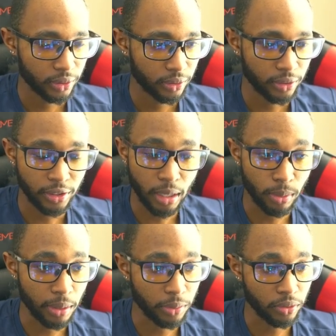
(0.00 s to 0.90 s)
Double
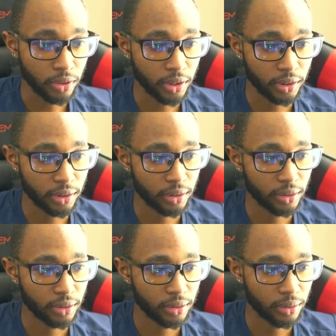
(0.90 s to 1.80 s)
up the rooks.
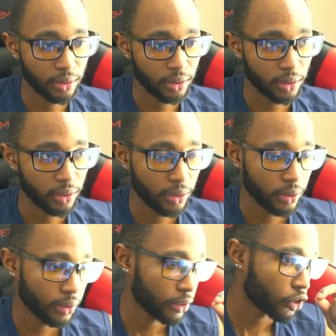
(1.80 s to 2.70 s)

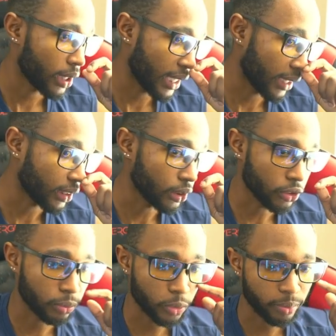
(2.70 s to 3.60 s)
Trying not to
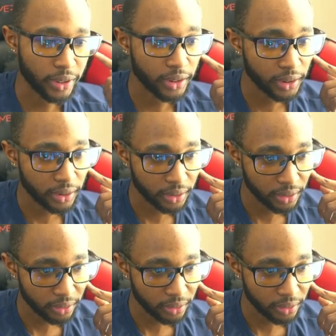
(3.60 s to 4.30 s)
lose more pieces.